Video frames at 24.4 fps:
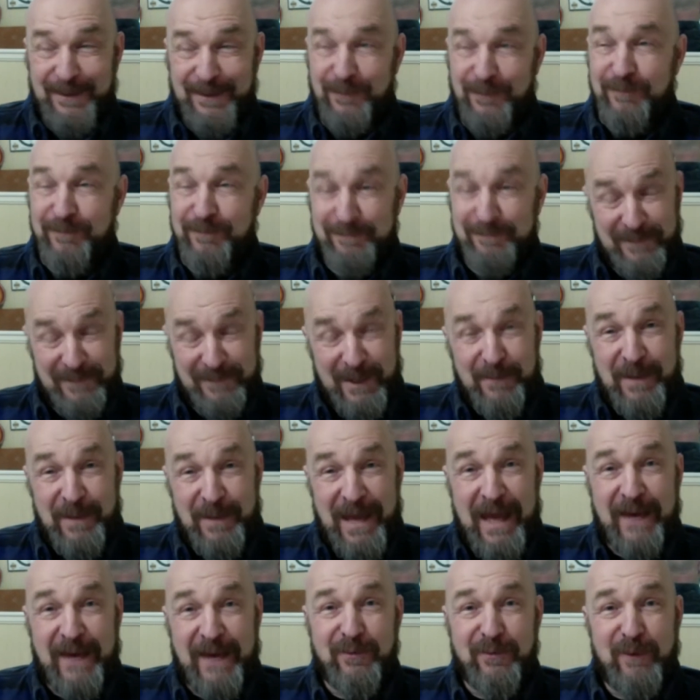That'd be a
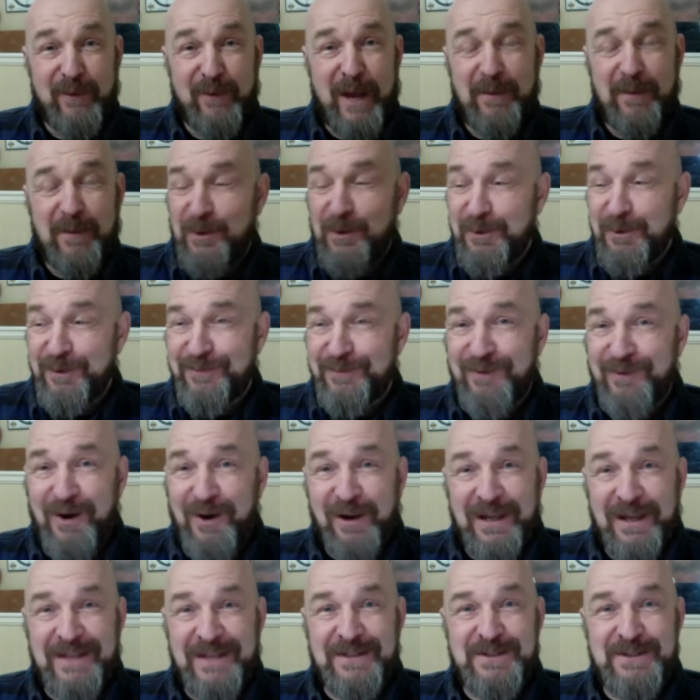heck of a rabbit hole to fall
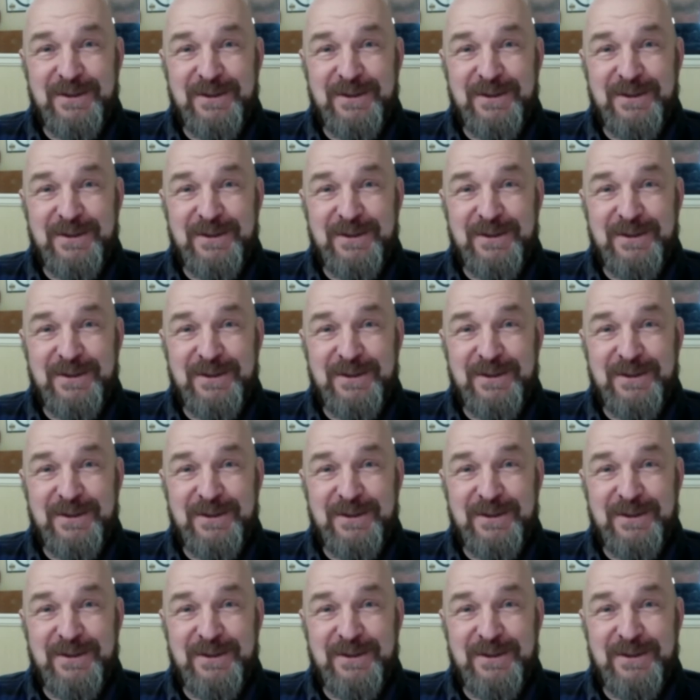into.